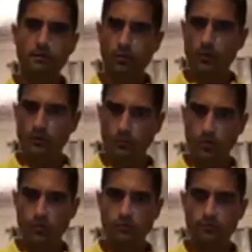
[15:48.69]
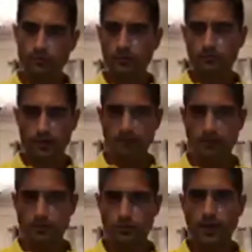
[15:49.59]
the withdrawal from the
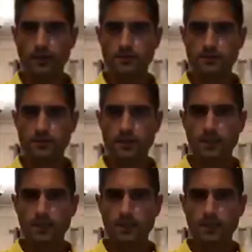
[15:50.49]
previous drinks.